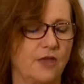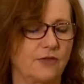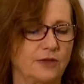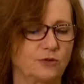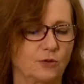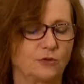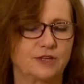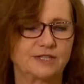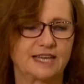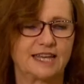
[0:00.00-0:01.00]
they thought
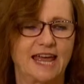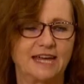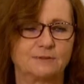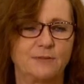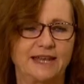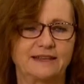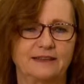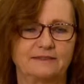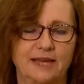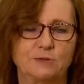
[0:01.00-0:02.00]
that delayed meant
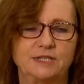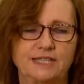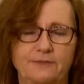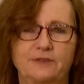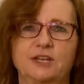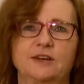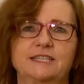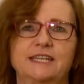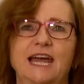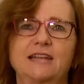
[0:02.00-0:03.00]
that they were definitely going
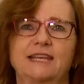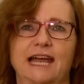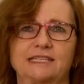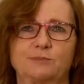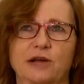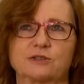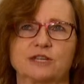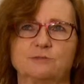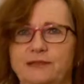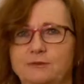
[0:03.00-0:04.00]
to get the
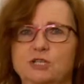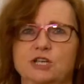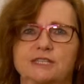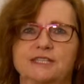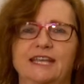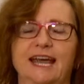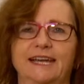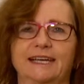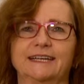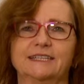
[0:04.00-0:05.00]
antibiotic, but they were just
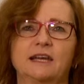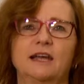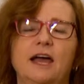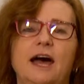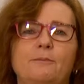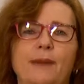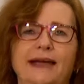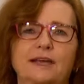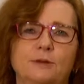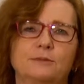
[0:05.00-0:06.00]
delaying it. A
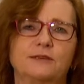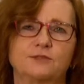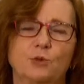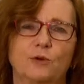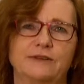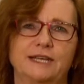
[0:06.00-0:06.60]
backup gives more of an